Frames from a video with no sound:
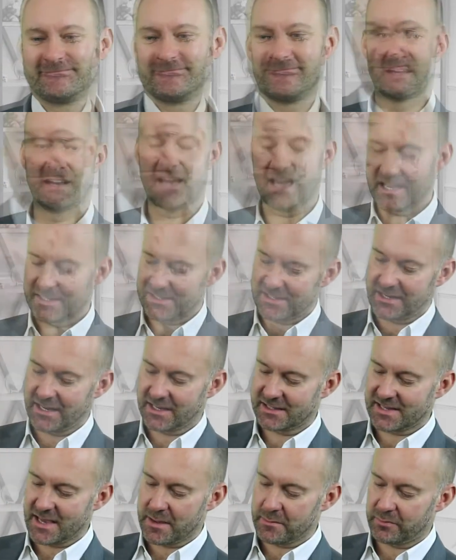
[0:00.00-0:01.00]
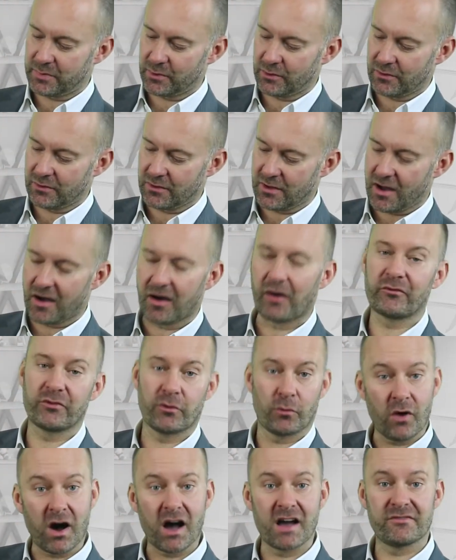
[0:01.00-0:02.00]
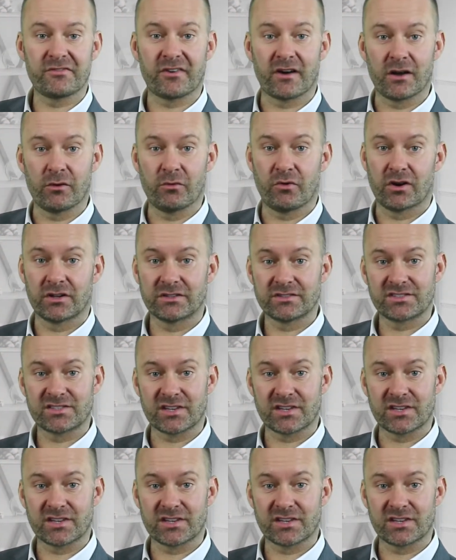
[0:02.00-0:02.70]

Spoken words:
And here's an example of the Wi-Fi one.